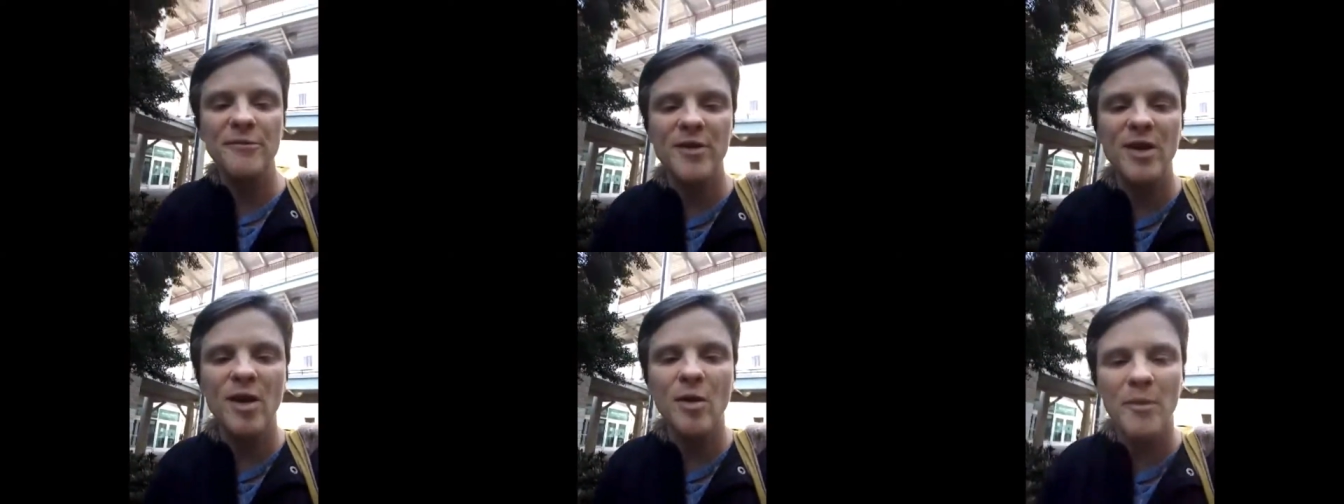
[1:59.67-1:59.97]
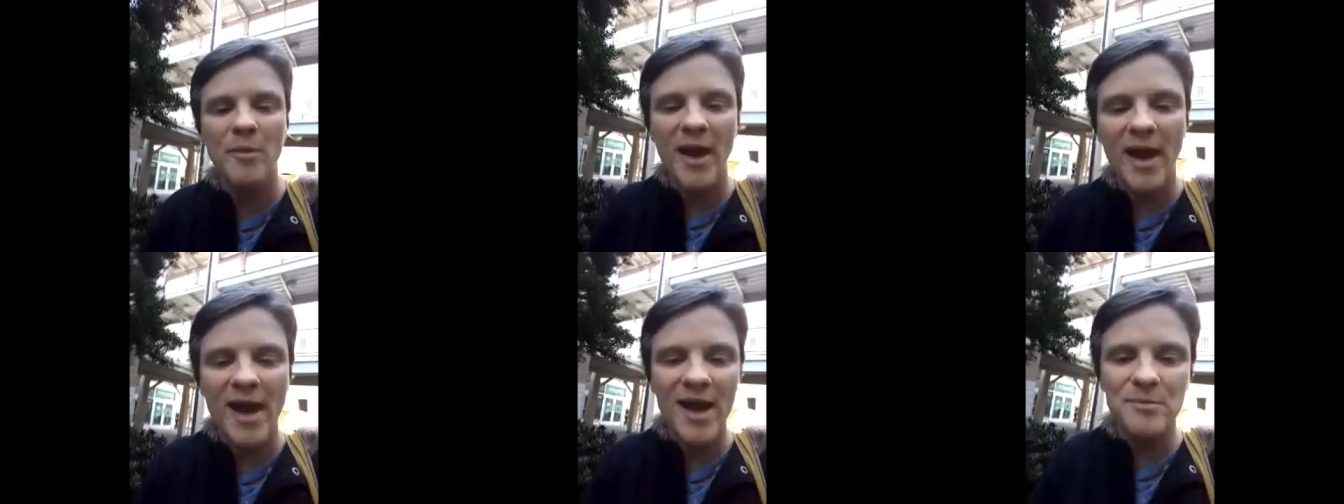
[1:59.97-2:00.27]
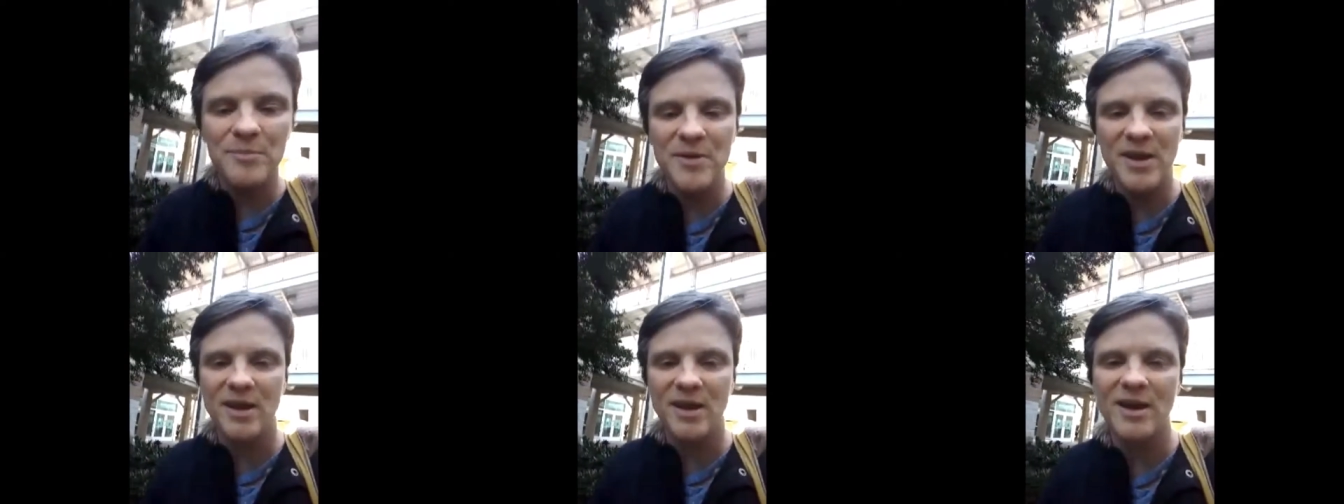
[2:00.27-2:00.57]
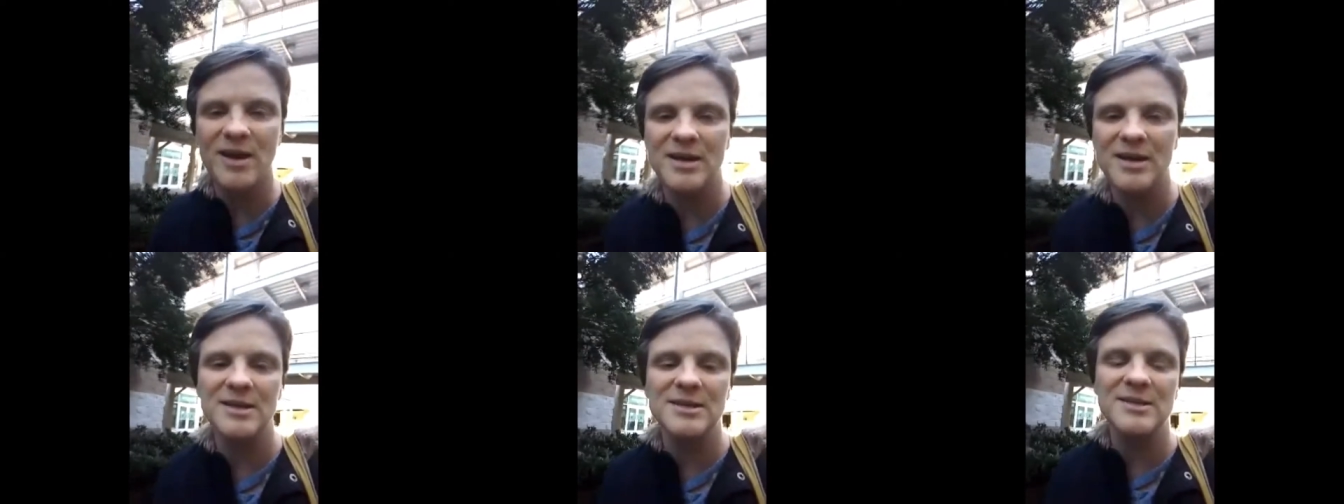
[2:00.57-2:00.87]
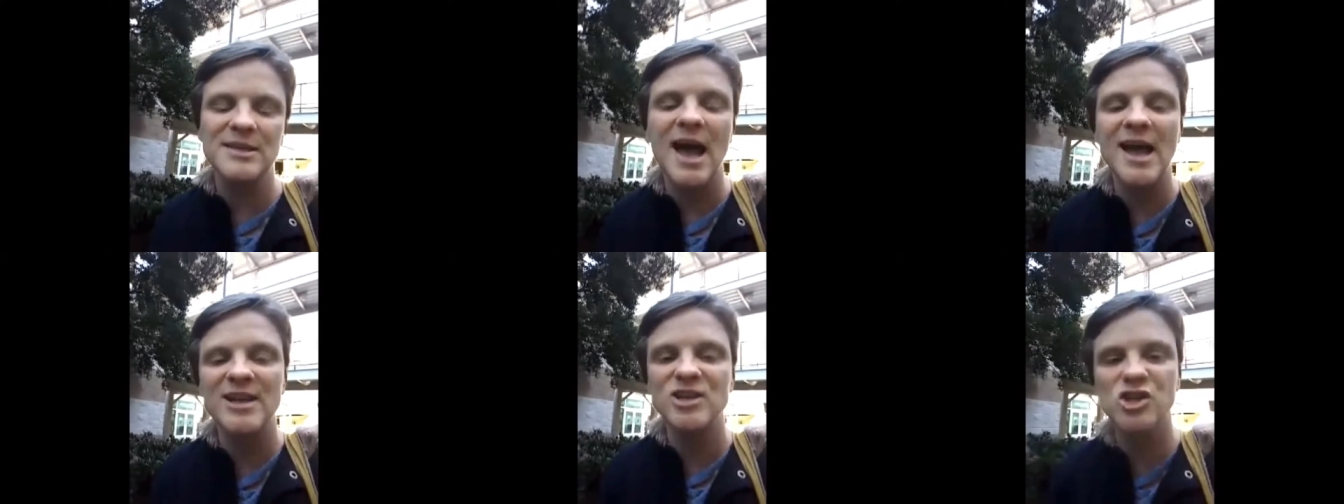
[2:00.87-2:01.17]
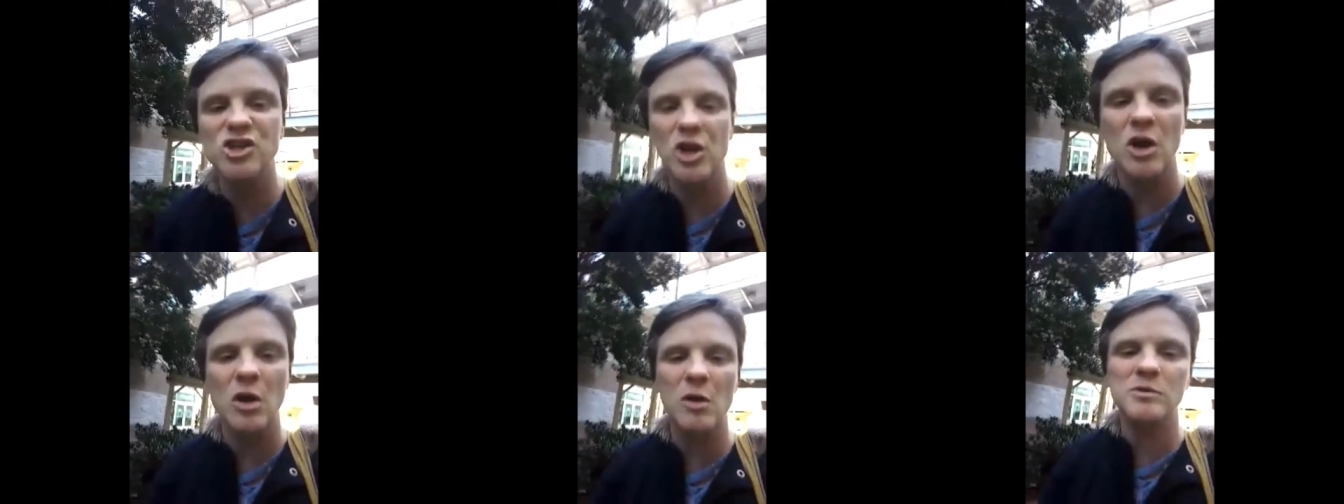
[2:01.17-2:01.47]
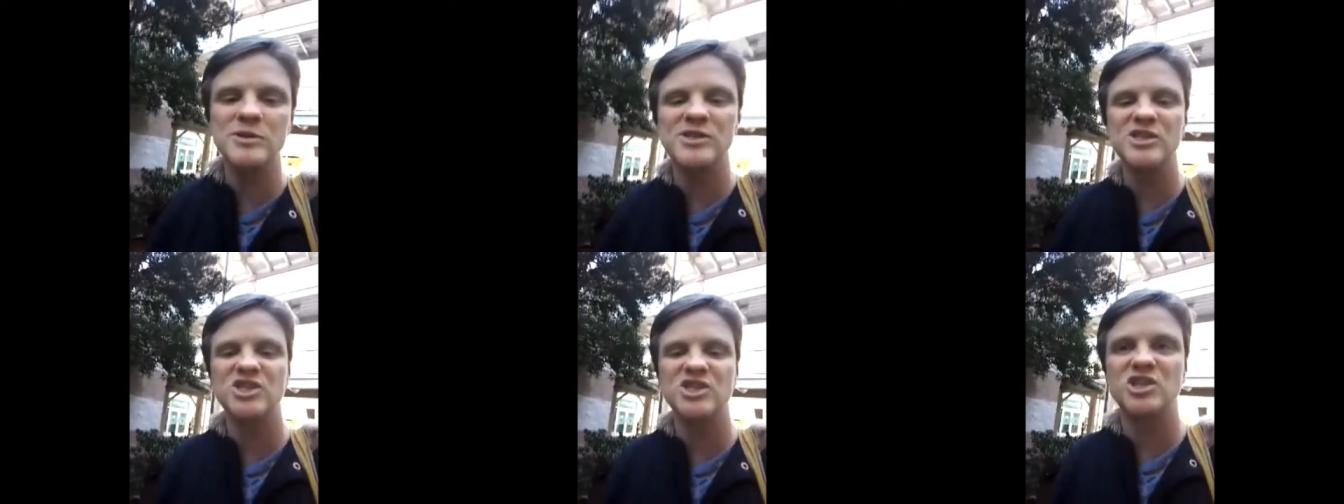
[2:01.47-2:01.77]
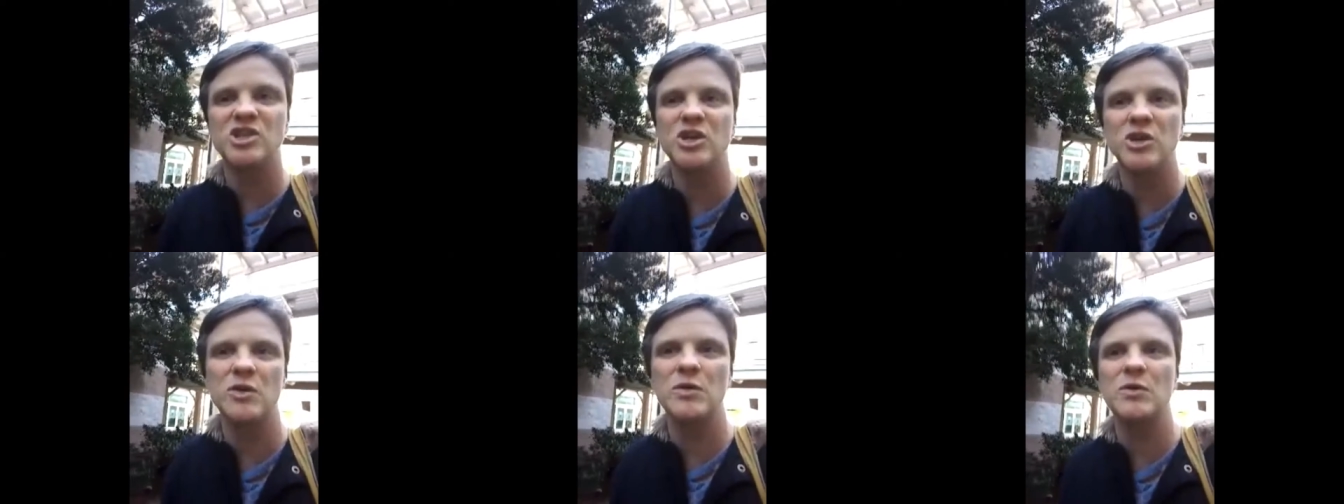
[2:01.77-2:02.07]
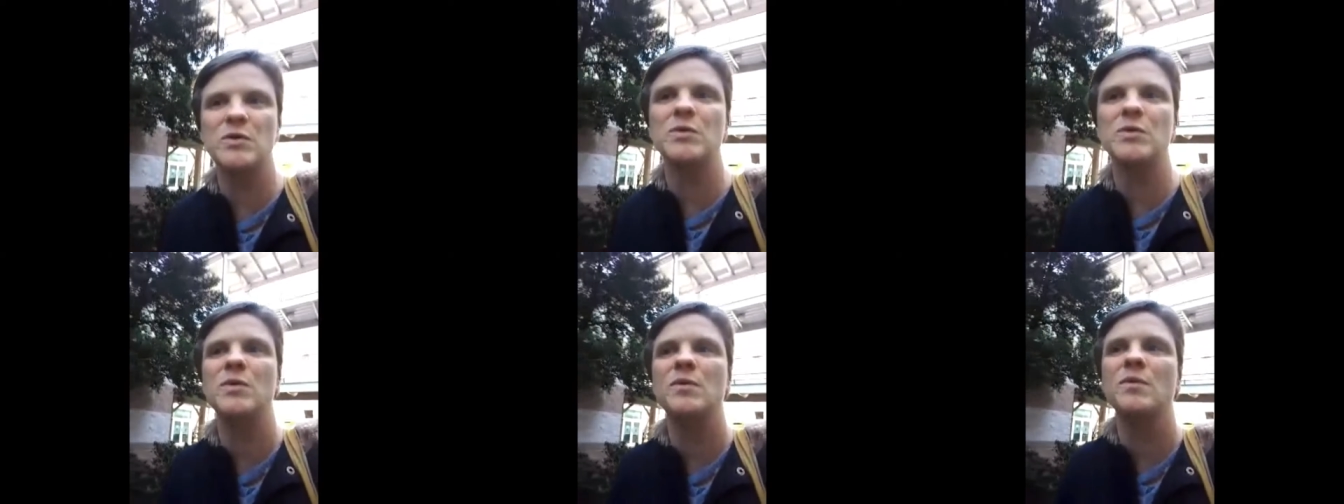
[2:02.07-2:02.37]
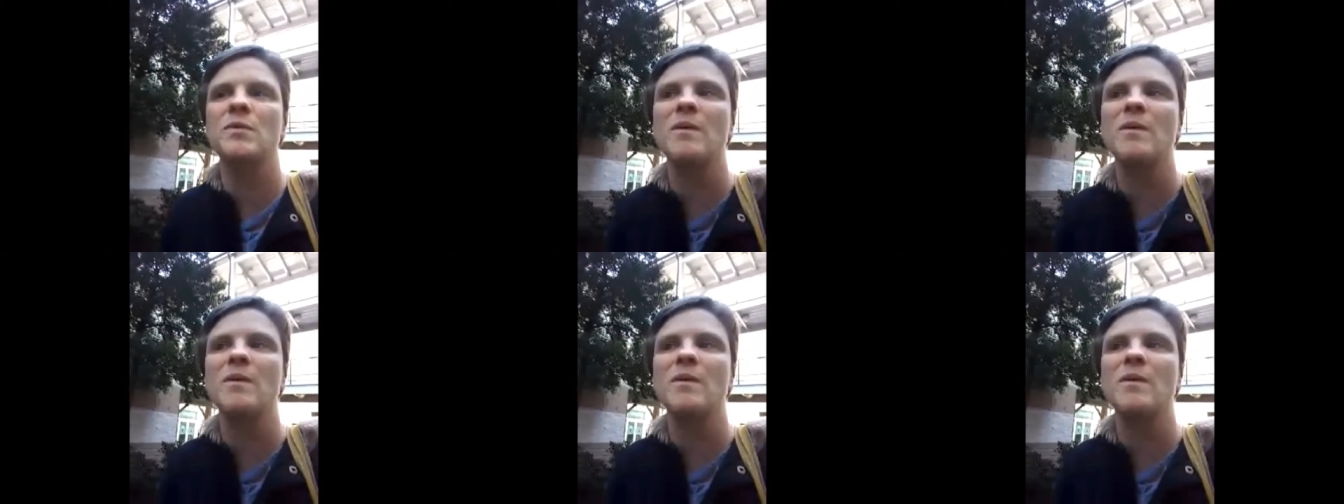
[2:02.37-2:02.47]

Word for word: feel bad because I chose to